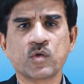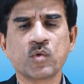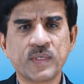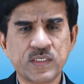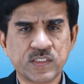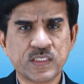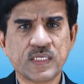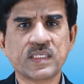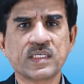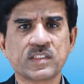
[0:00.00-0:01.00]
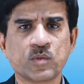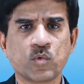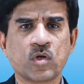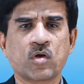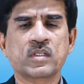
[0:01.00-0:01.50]
no medicine, nothing is
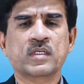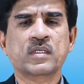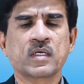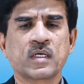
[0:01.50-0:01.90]
involved.